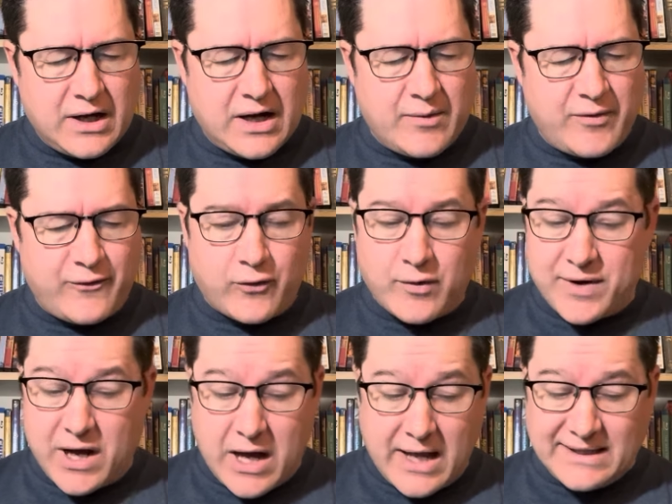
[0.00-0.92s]
before,
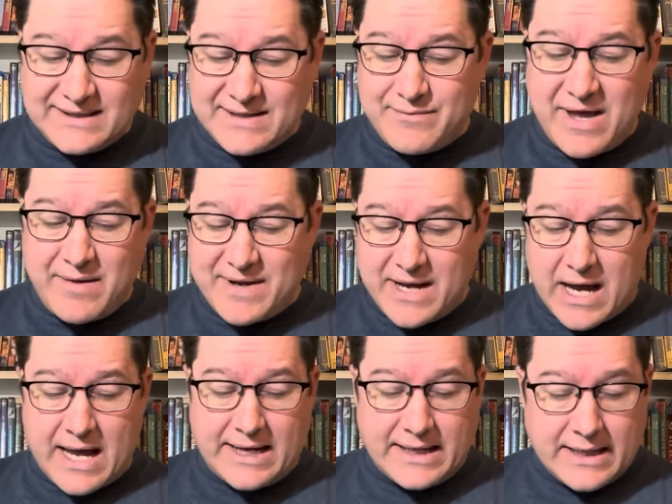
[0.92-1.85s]
but honestly, maybe
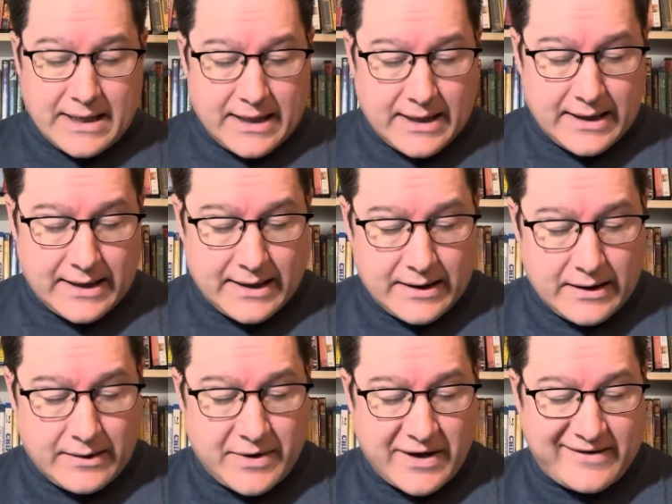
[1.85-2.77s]
not.
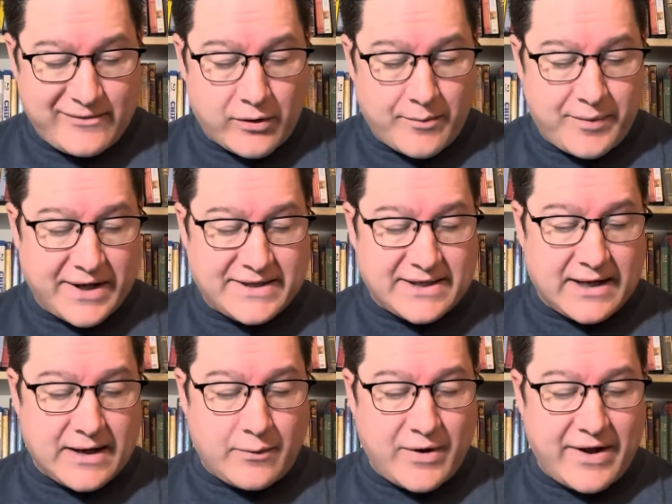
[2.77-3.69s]
I'm not sure,
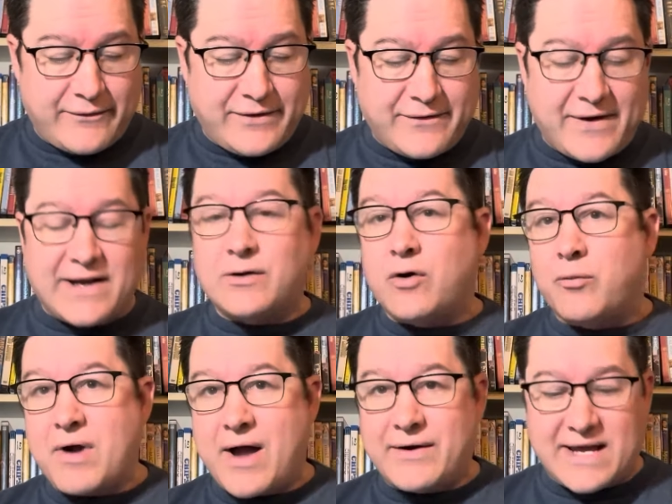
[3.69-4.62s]
but we have Yvette Nicole
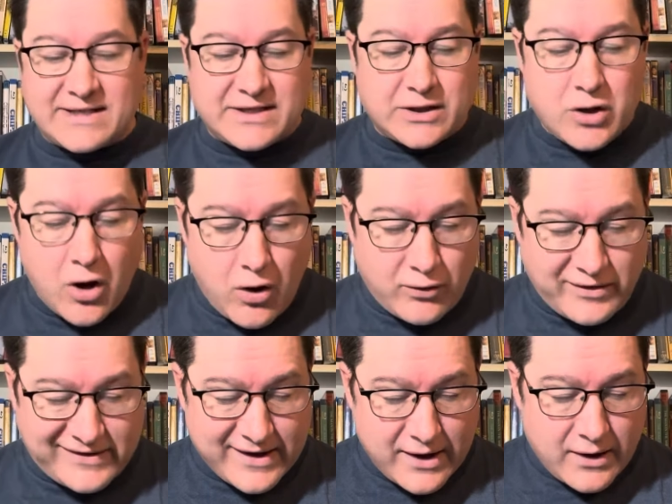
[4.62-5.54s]
Brown as the
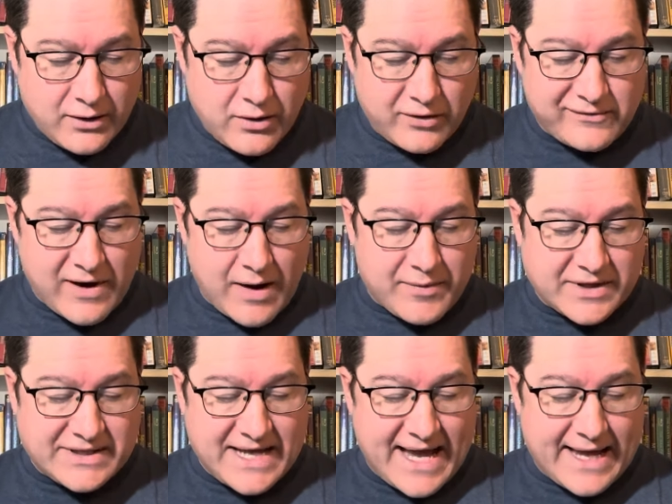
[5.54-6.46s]
coach, Coach
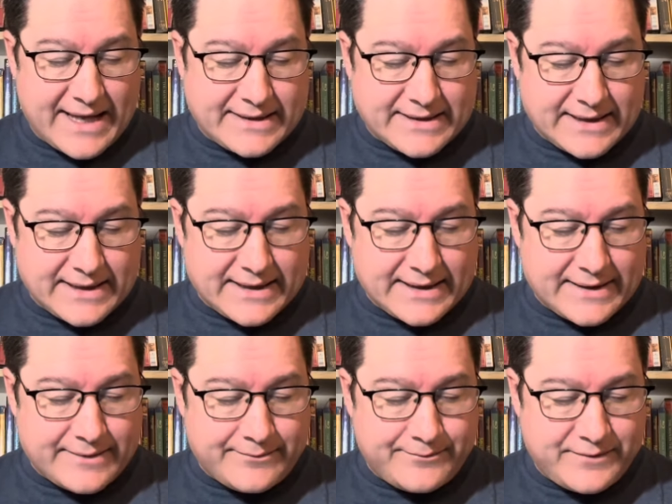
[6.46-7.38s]
Roberts,
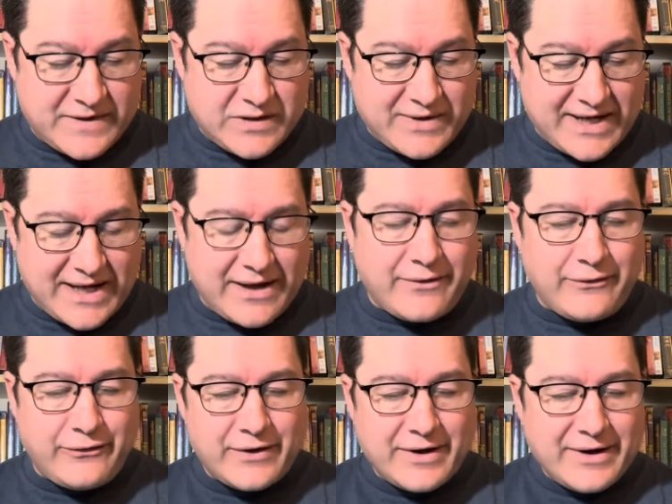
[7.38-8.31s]
and do we
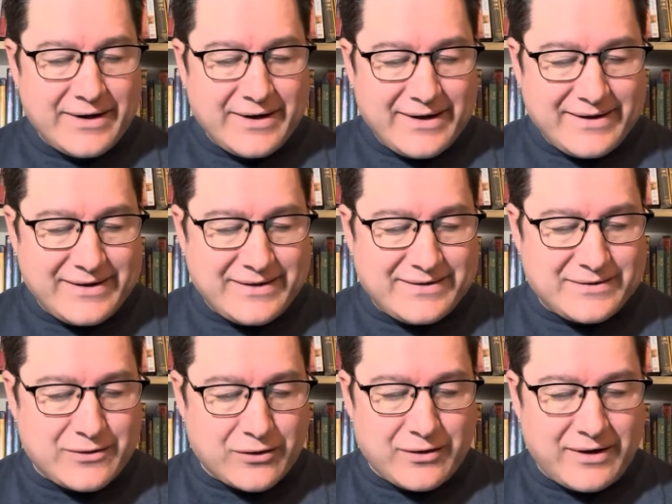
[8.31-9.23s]
have this
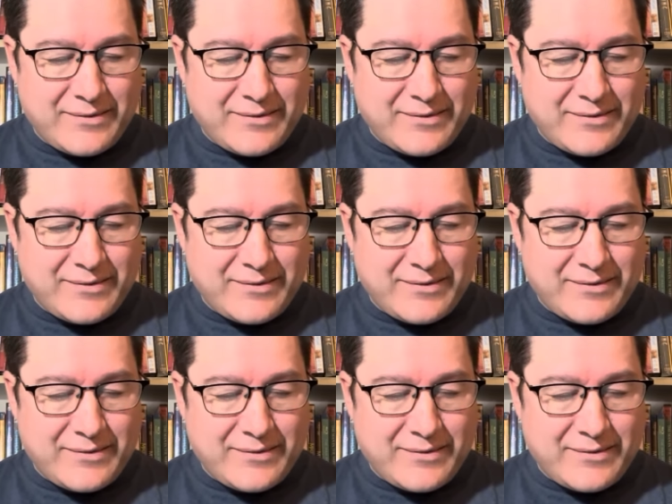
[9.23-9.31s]
girl?